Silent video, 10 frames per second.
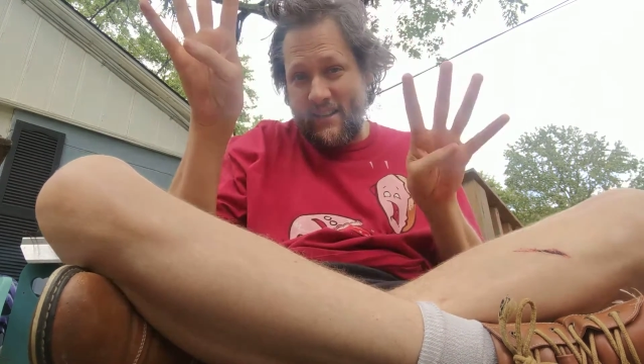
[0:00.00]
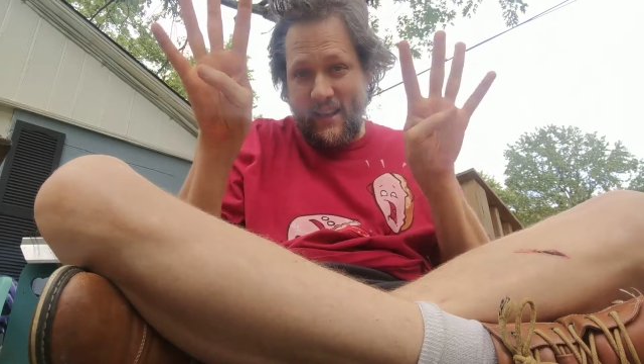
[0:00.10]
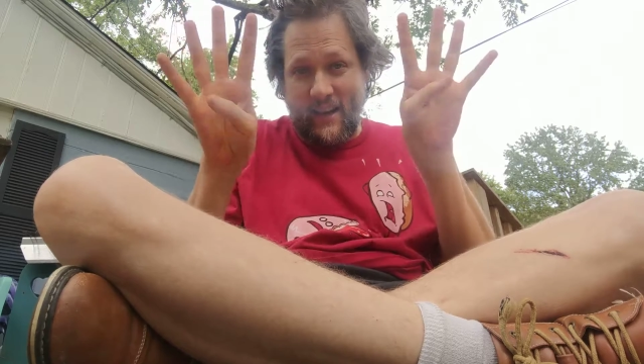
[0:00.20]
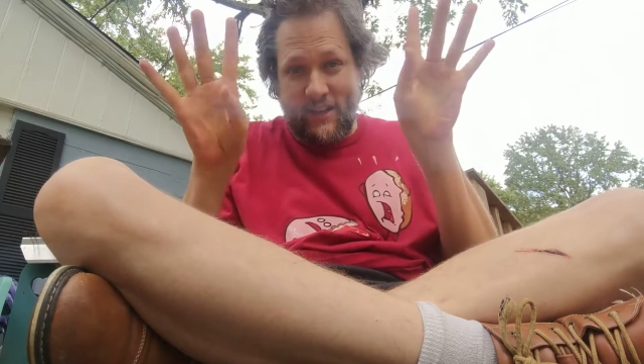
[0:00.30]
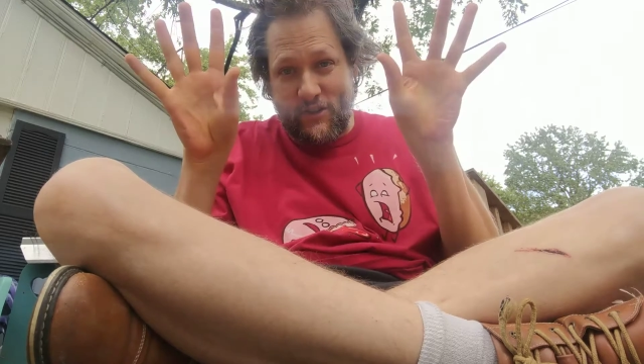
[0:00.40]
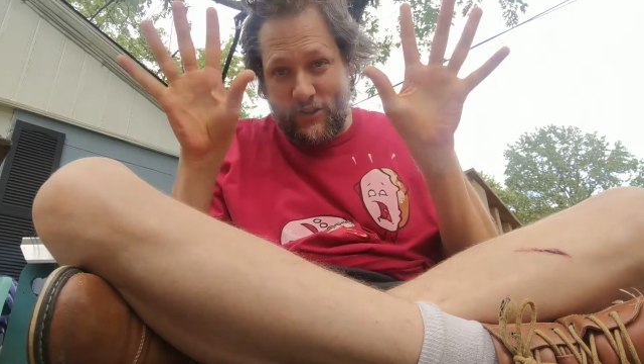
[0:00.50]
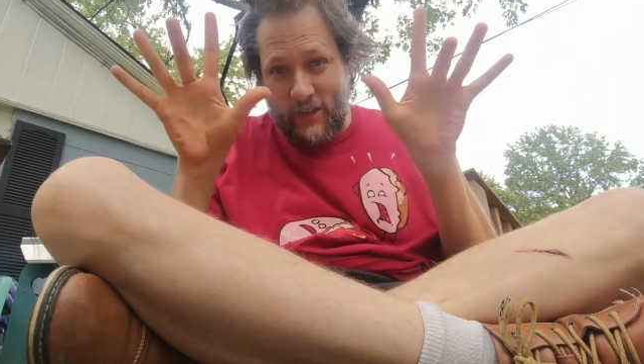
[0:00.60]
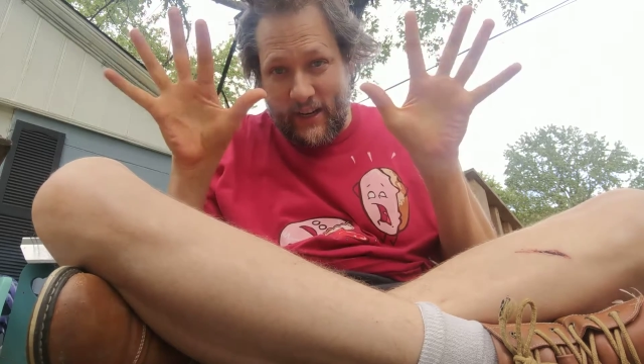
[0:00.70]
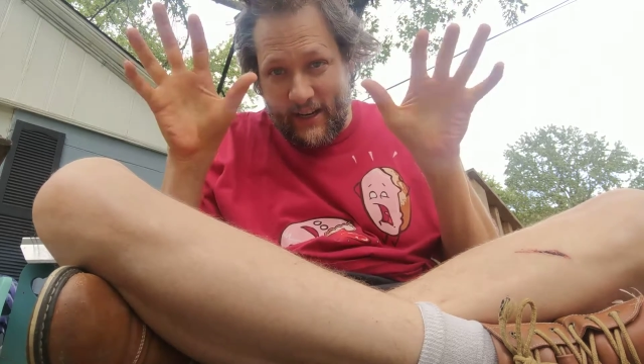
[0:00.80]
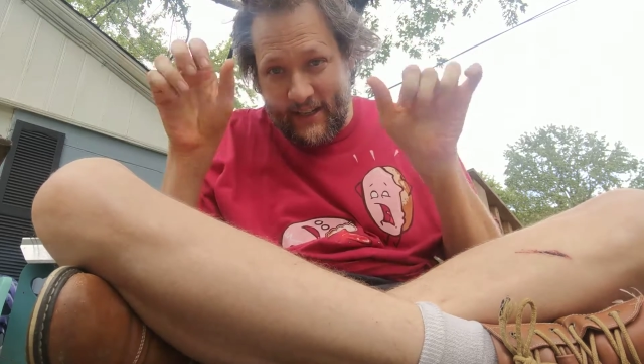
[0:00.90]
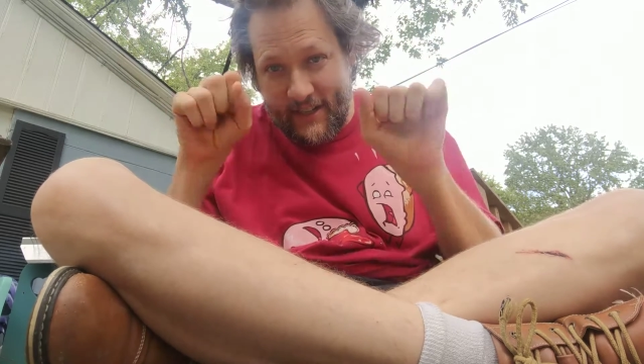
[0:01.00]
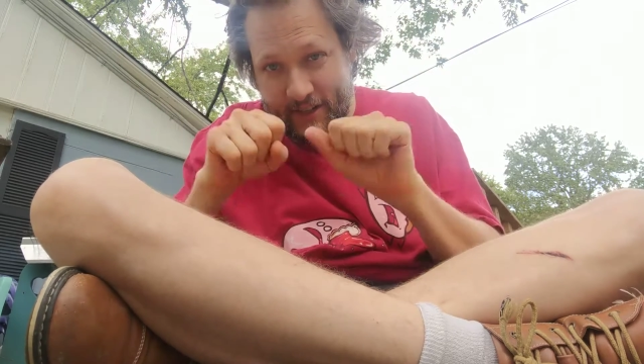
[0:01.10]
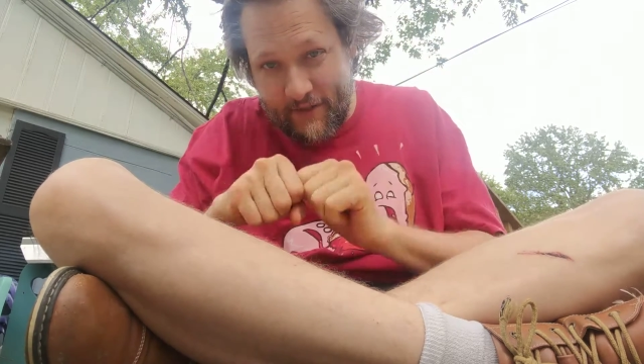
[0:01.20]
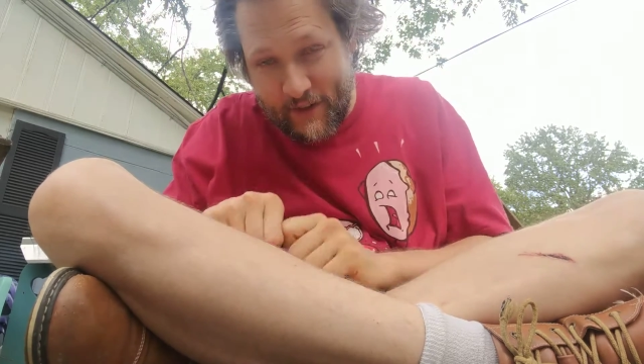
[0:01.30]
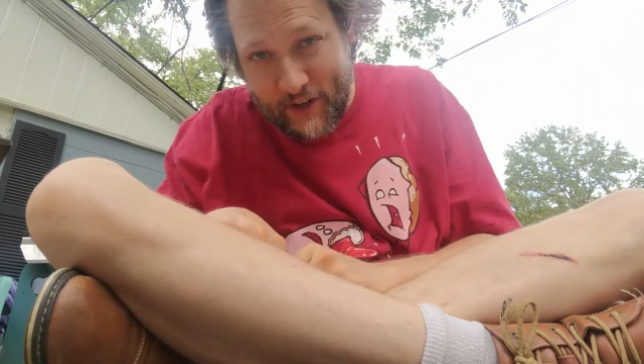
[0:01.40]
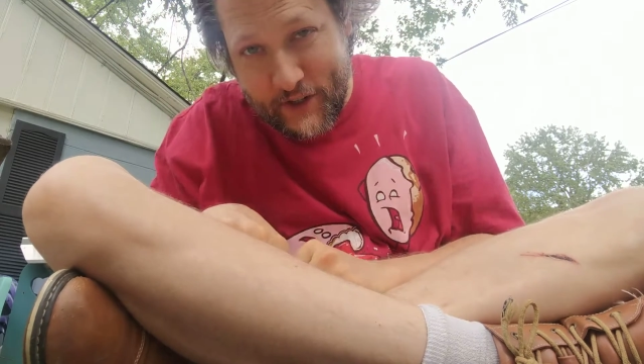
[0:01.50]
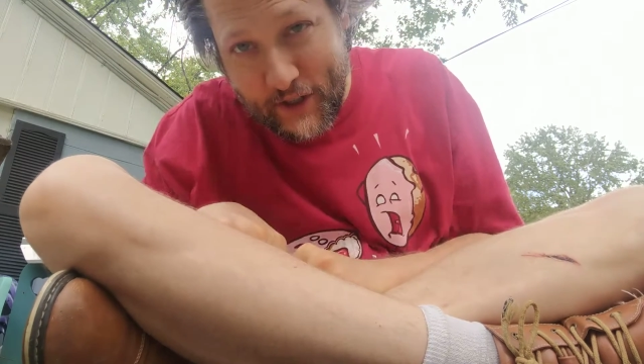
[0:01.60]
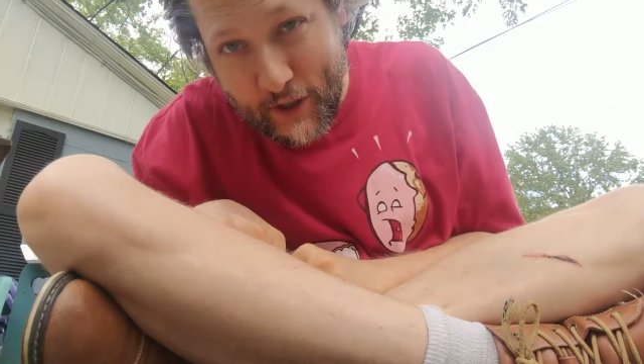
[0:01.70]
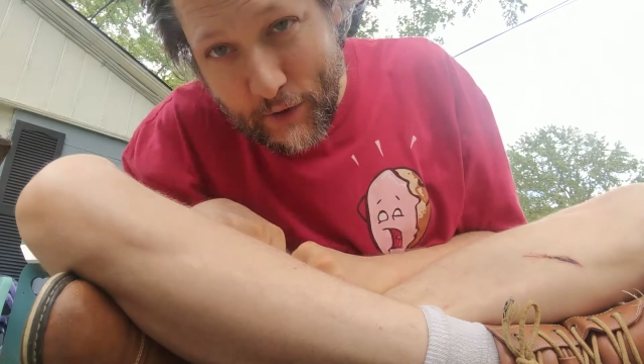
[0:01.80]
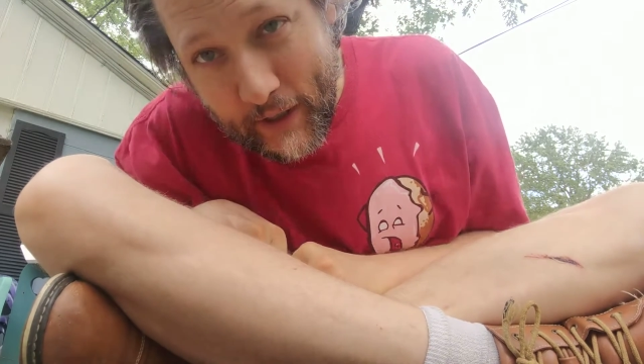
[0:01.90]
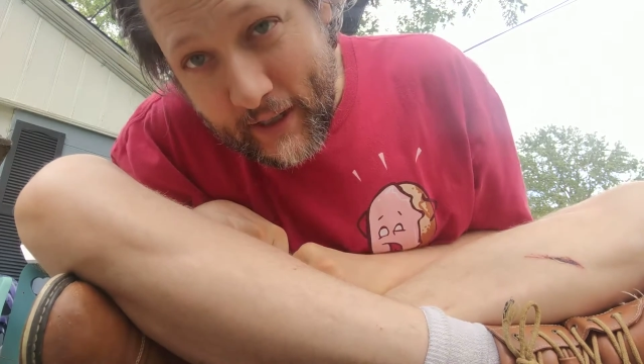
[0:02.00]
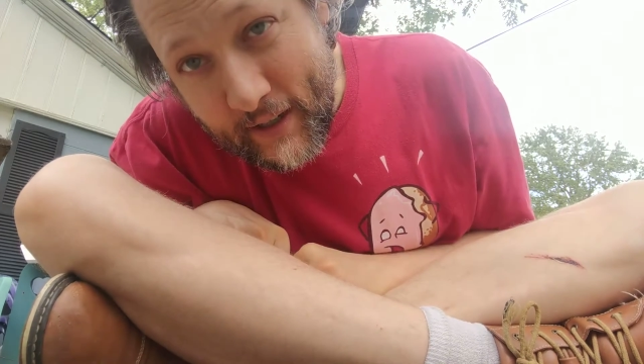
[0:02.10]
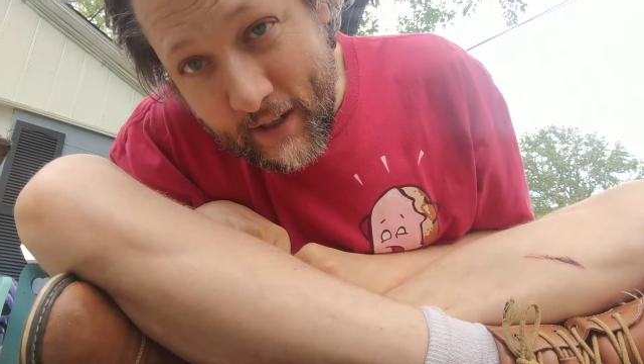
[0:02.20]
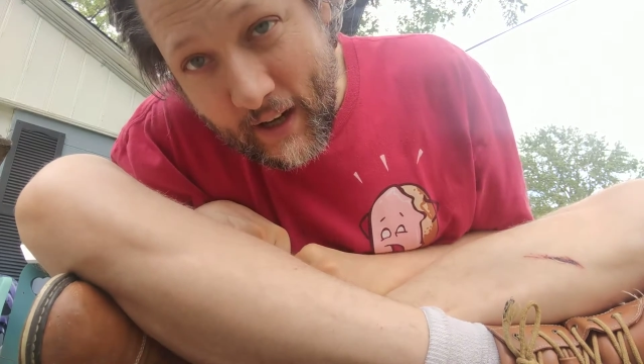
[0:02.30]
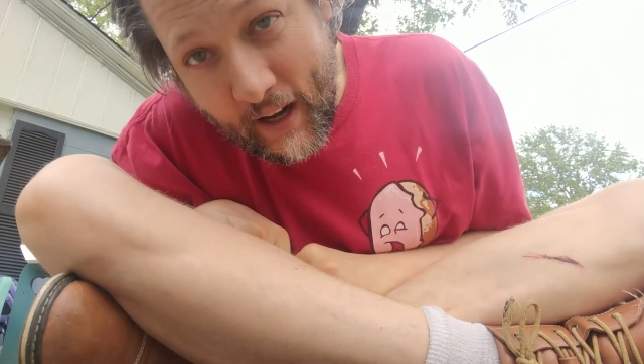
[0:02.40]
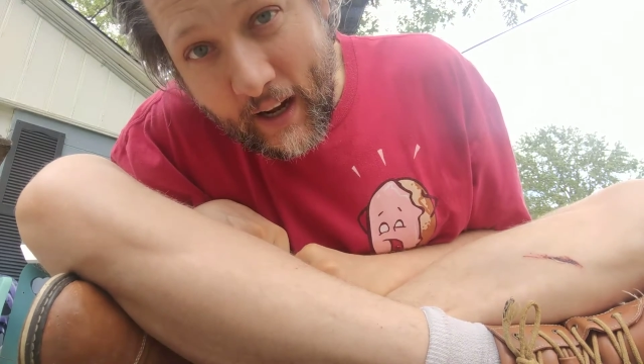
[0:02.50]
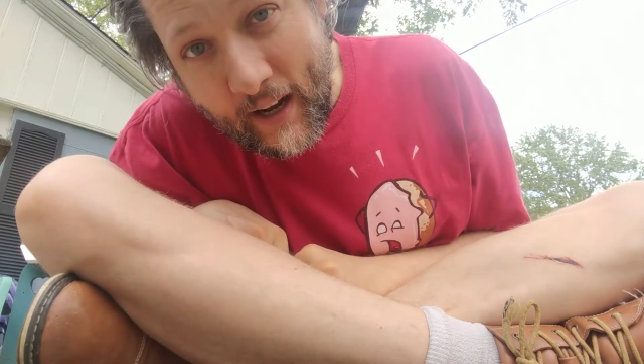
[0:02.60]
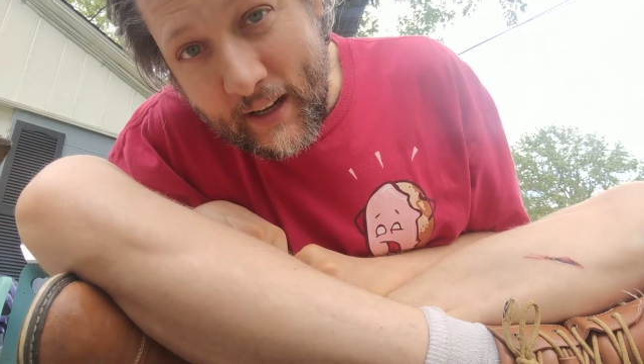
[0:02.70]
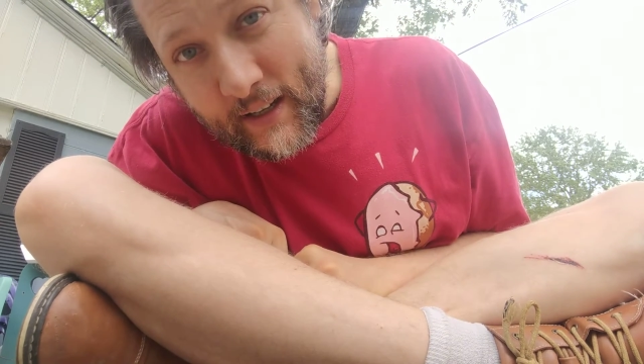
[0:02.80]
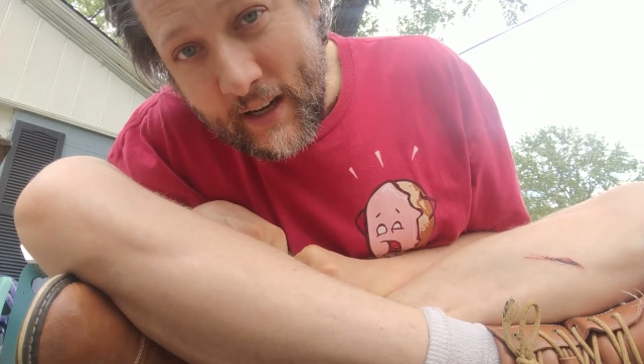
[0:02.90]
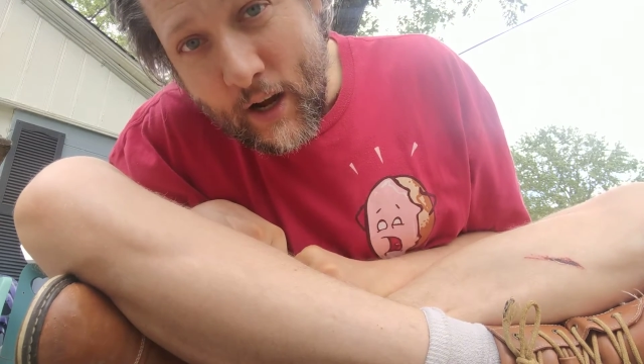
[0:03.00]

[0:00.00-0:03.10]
that exercise very slowly. Uh,